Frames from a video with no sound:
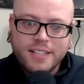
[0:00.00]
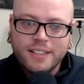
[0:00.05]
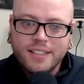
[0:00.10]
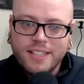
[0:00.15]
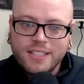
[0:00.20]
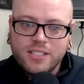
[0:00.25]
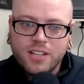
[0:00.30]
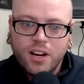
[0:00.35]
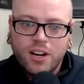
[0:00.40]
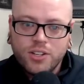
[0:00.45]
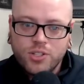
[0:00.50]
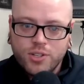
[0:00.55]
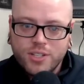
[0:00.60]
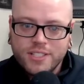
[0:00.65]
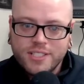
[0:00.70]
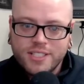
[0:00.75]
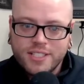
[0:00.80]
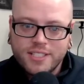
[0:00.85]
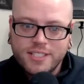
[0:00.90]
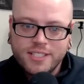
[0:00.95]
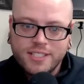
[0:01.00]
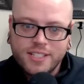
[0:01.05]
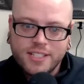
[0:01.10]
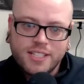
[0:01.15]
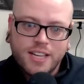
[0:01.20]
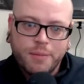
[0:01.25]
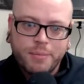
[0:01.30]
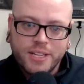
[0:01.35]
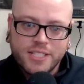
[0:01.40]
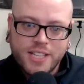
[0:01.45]
at least
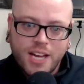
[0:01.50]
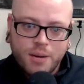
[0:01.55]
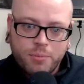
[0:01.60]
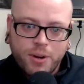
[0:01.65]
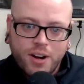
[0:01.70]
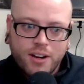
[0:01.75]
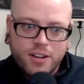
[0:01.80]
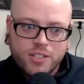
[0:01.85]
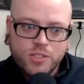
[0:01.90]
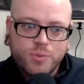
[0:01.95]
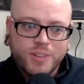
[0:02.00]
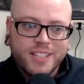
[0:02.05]
166 MSI products,